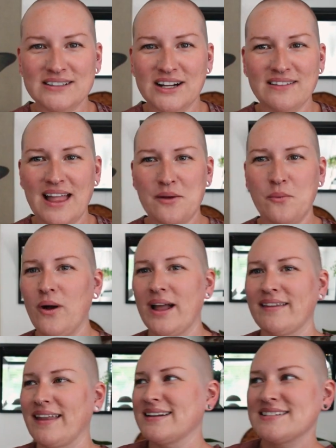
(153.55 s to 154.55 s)
They're like
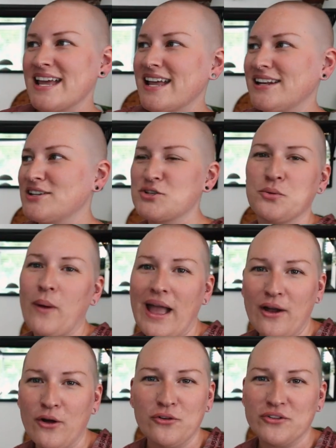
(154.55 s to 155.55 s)
what, like 10 and
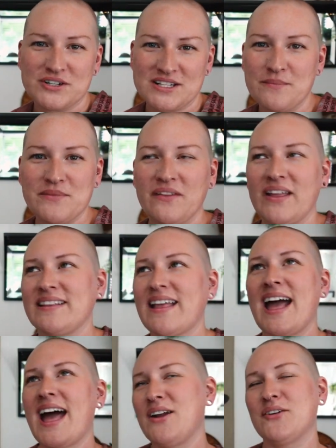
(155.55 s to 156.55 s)
12 or something like
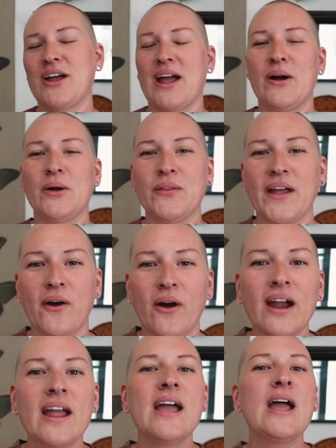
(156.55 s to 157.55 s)
that. I don't know how old they
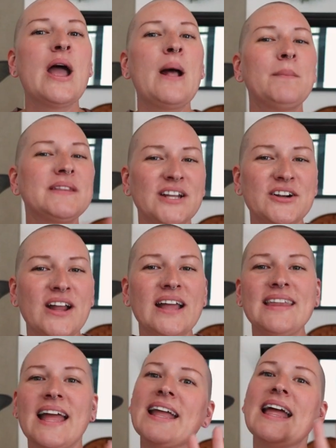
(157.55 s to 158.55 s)
are, but they're
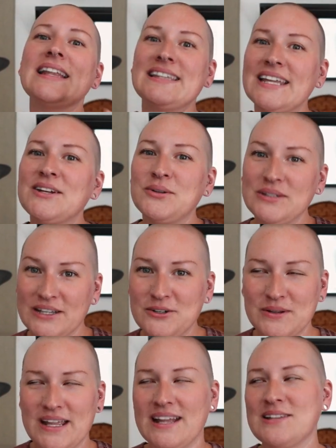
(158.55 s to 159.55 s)
not like little,
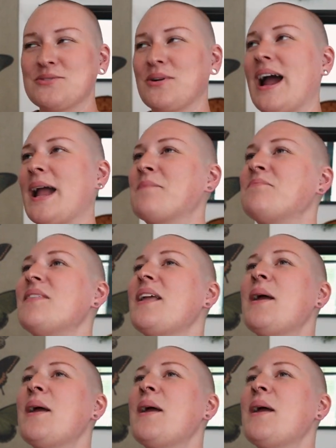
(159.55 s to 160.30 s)
little kids, right?